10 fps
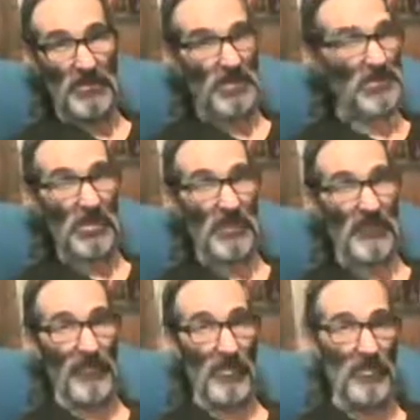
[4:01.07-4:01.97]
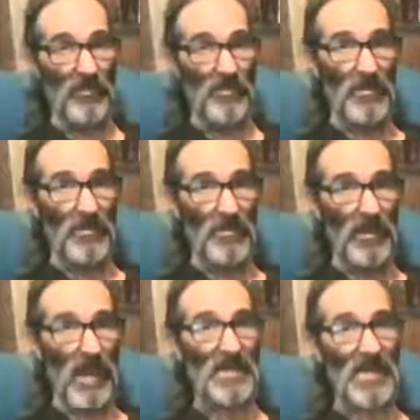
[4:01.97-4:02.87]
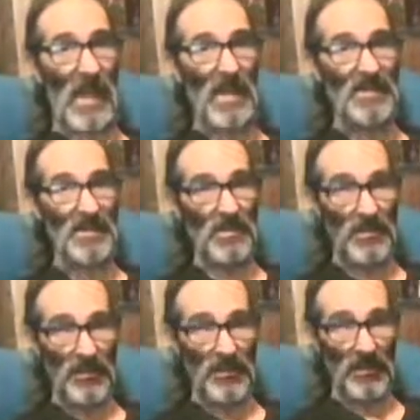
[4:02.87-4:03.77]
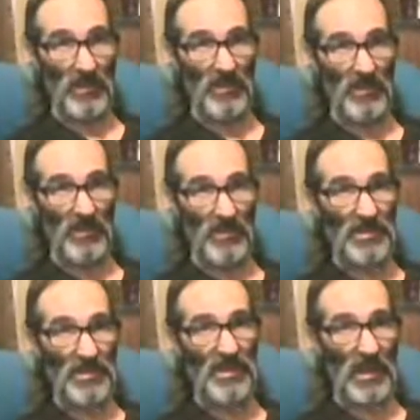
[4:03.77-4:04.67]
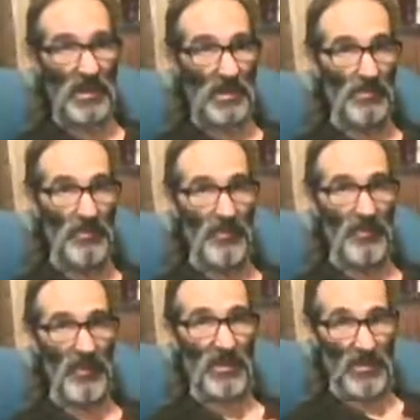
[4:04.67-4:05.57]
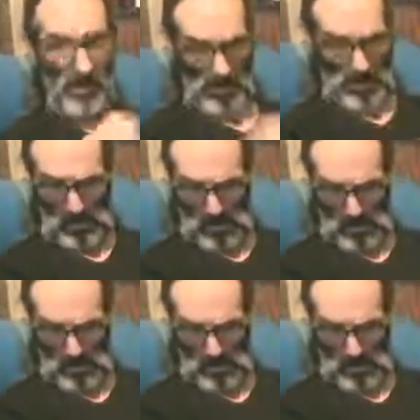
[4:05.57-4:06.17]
just took it from them, not taxing a little bit of it, just taking it. What the fuck do I got?